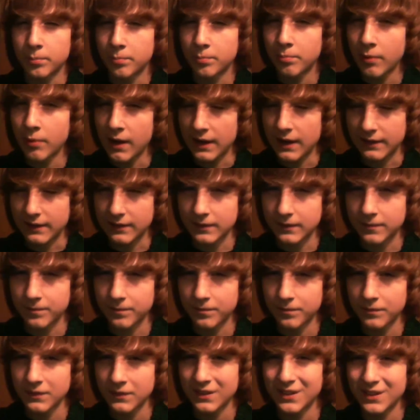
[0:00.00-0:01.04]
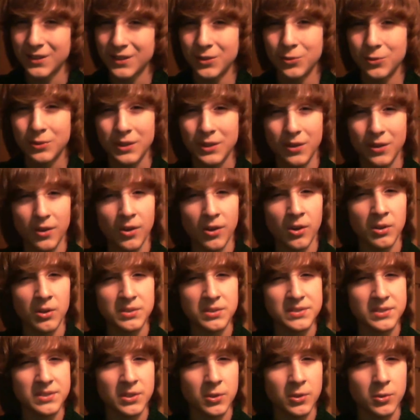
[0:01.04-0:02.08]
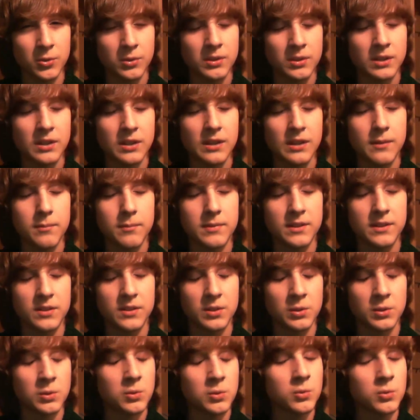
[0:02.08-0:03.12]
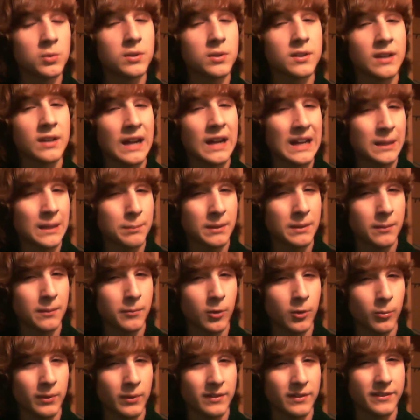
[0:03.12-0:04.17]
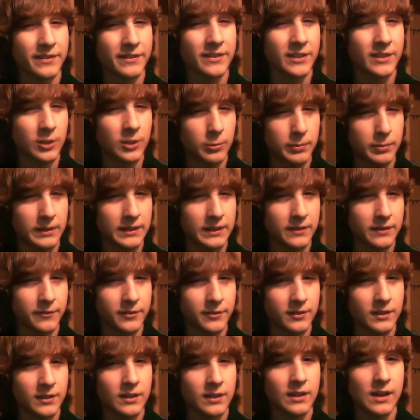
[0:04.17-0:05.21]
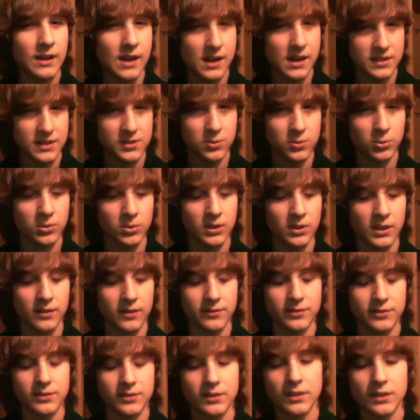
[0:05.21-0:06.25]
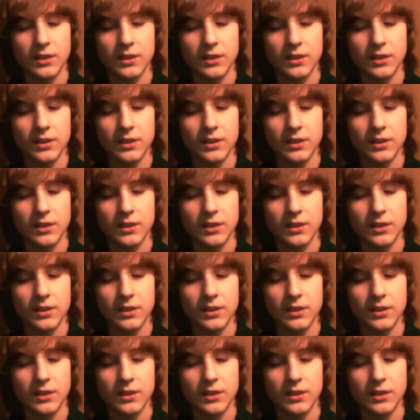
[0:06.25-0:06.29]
But you could also be too caught up in the moment. A little bit of high school love.